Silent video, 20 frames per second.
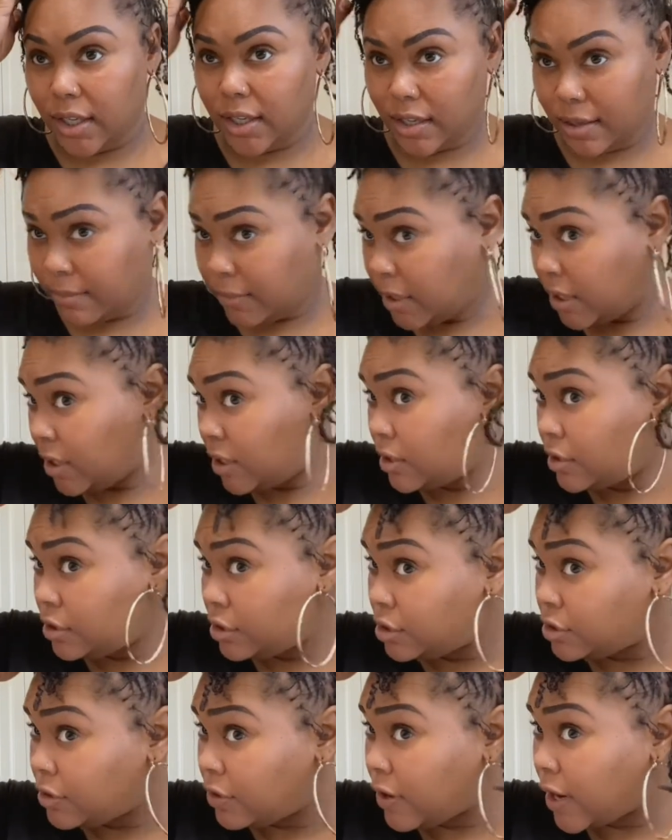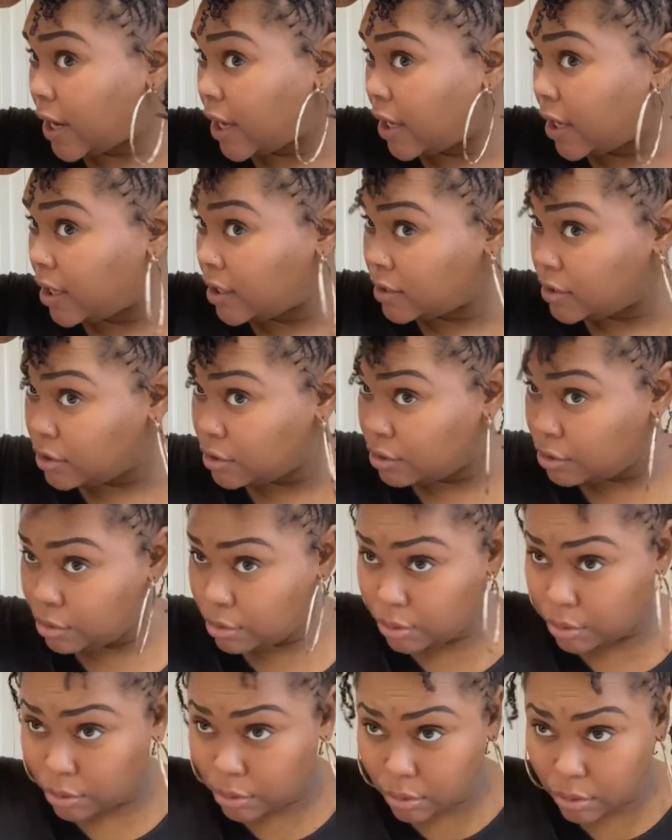I'm gonna try
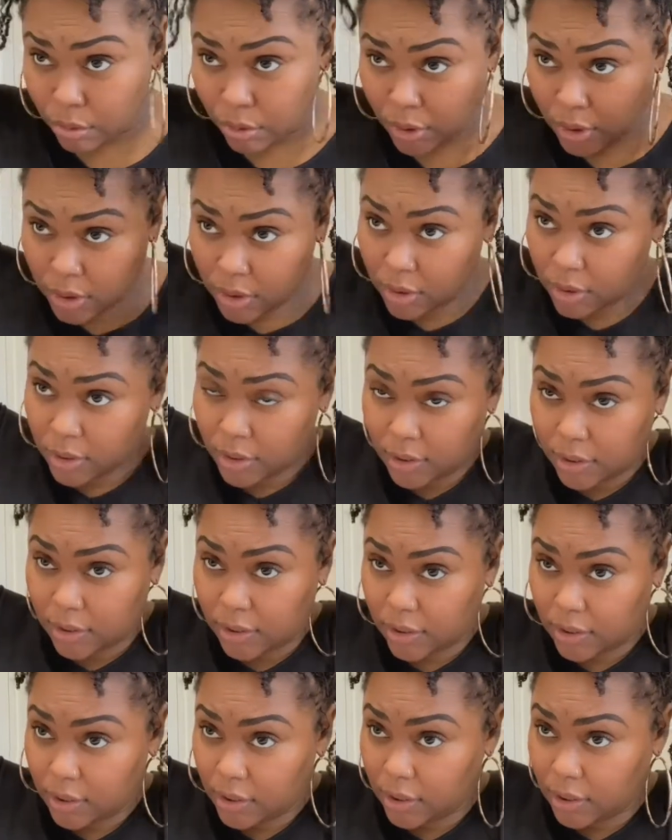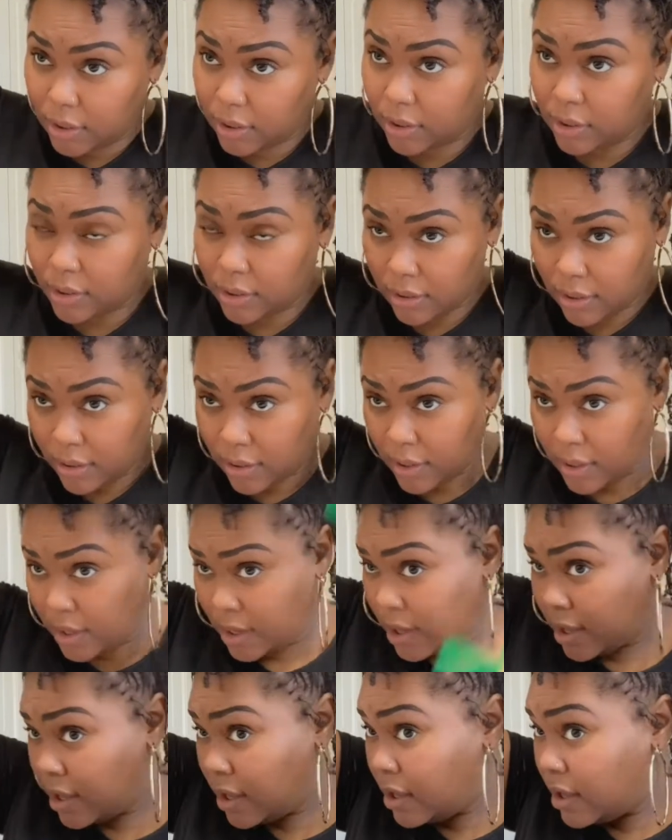to, let's see
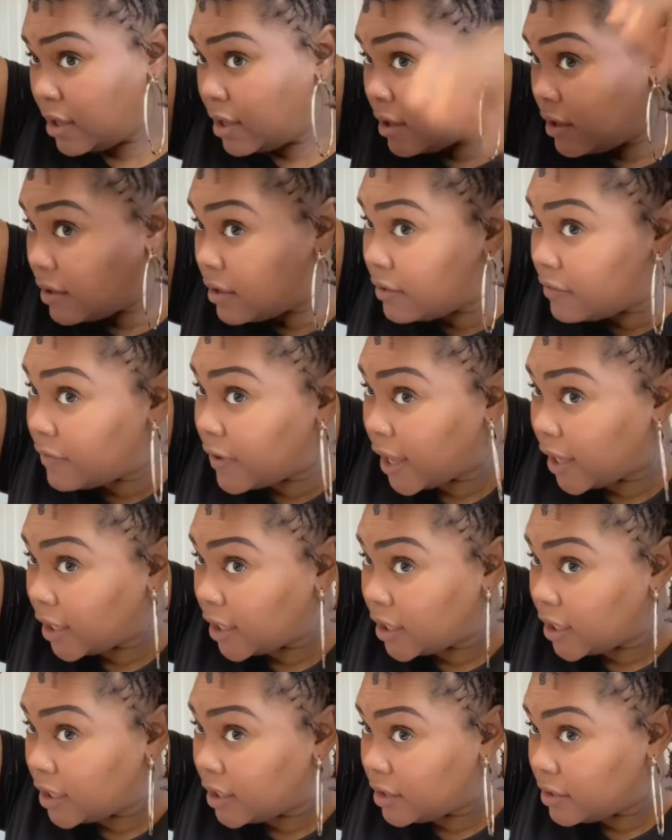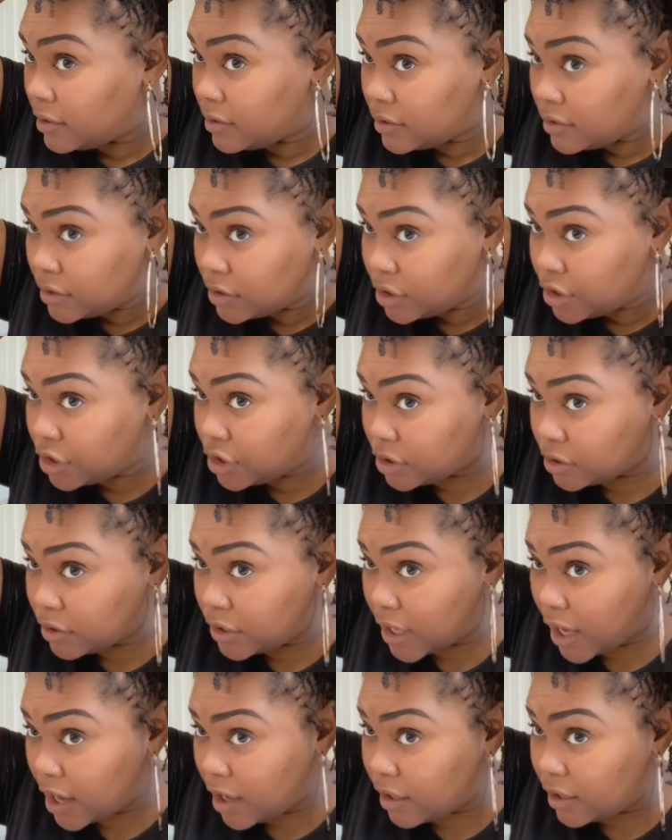if I can show
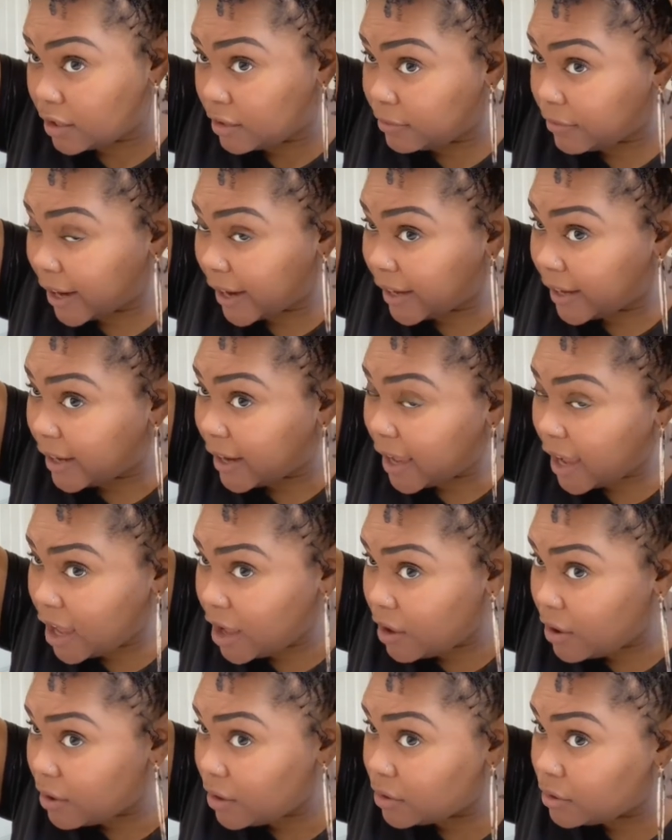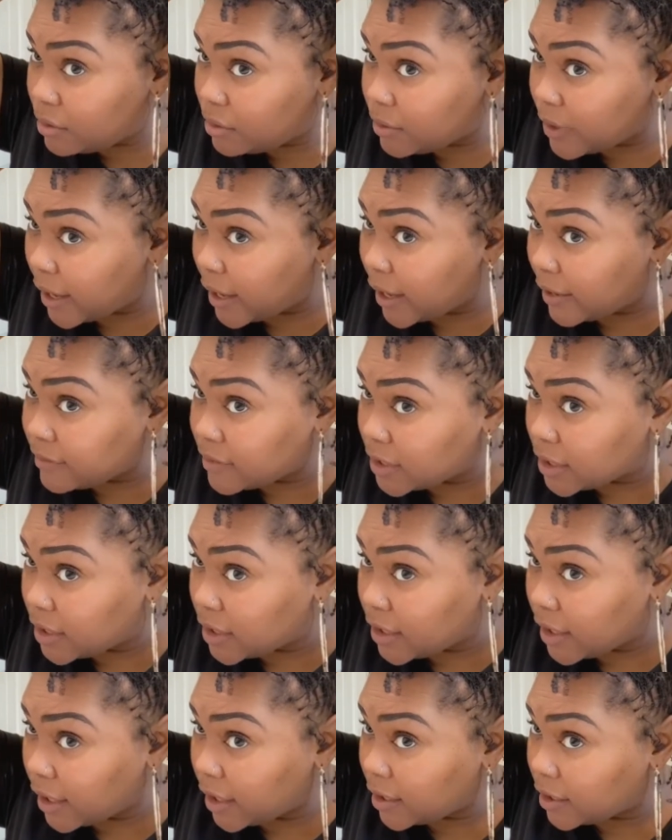y'all right now, or do I have to get
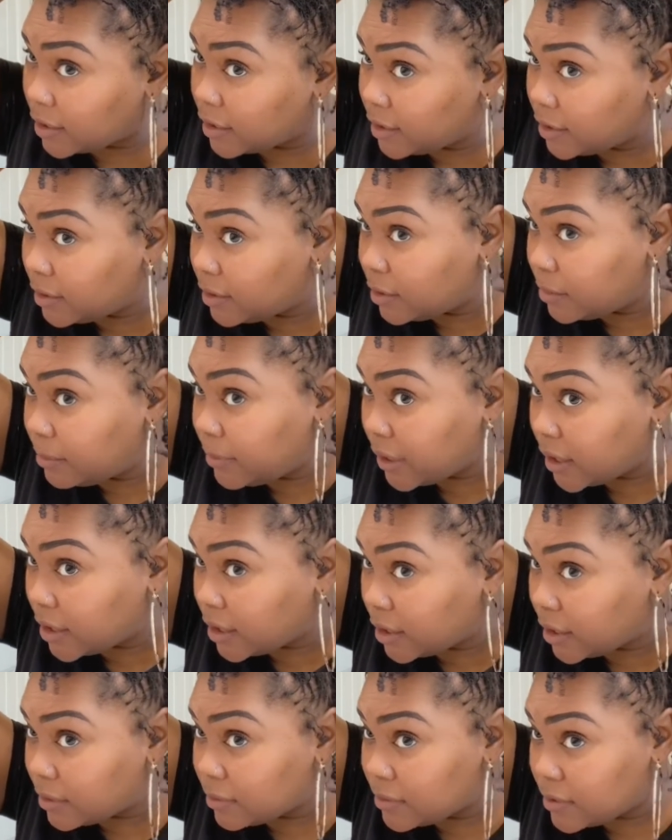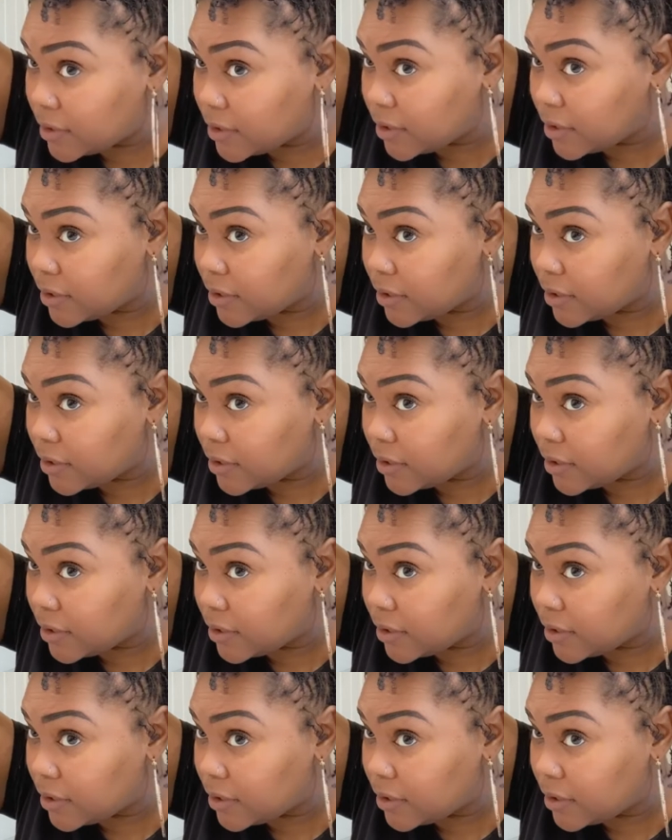like a little bit closer?